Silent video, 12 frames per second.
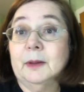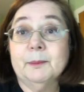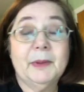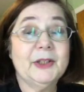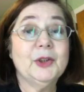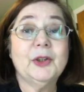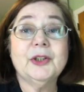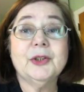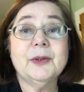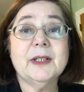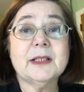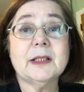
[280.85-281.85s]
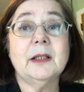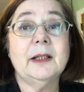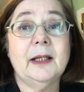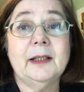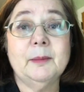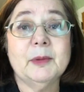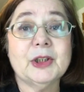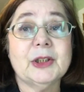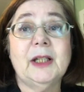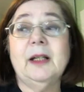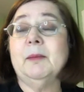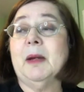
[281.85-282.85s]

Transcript: But you could do this on any machine.